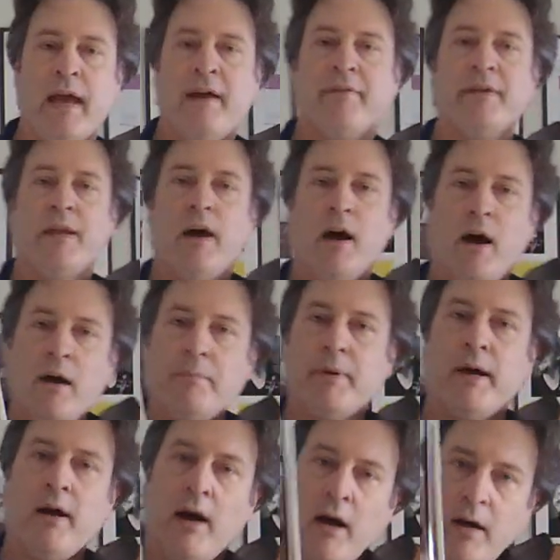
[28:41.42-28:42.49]
have an up,
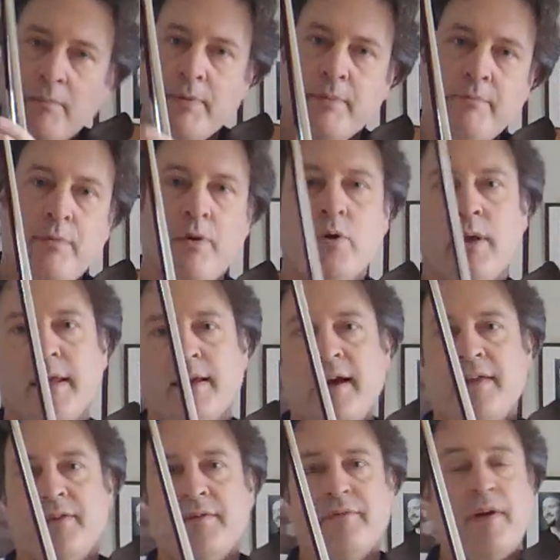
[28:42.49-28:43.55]
up bowing
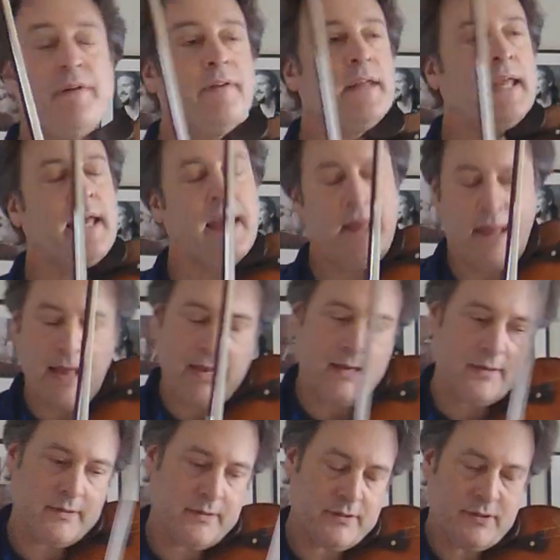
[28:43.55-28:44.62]
at the very
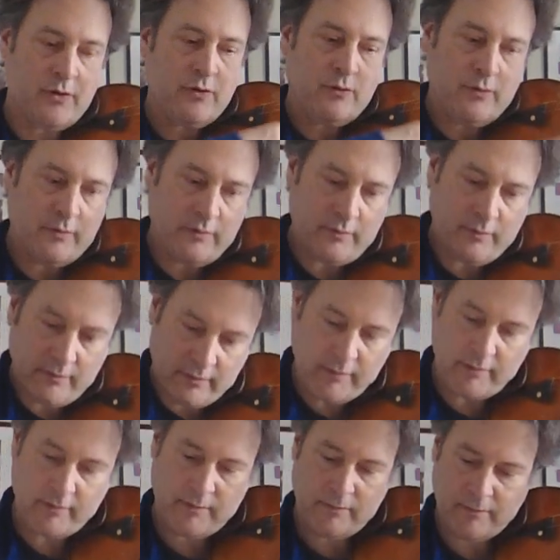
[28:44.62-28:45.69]
end. So
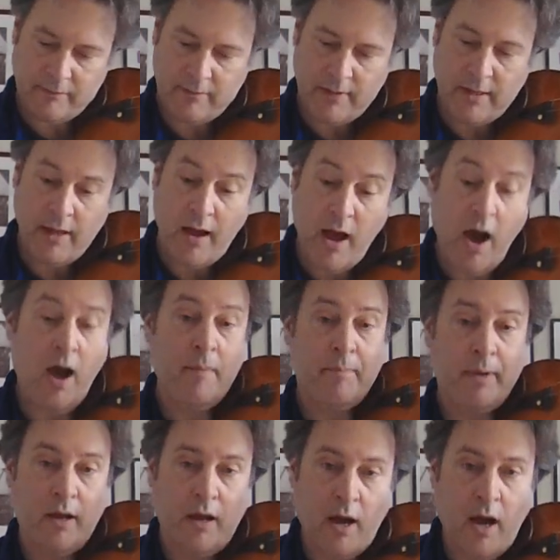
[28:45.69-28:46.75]
up,
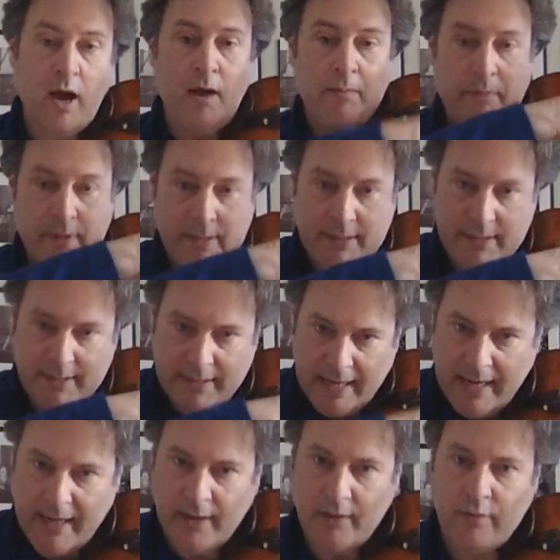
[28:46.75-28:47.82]
up,
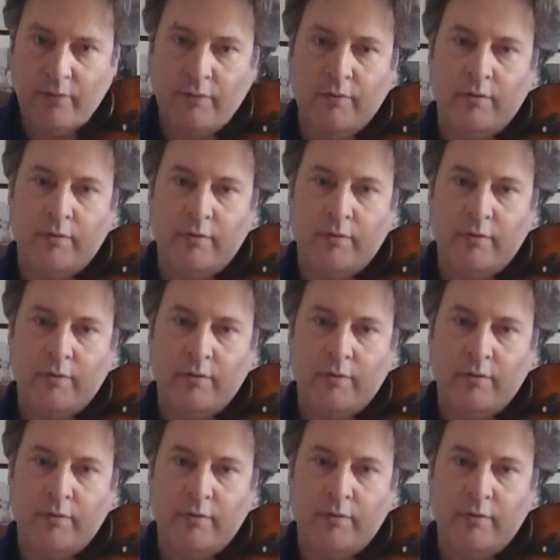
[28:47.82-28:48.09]
down.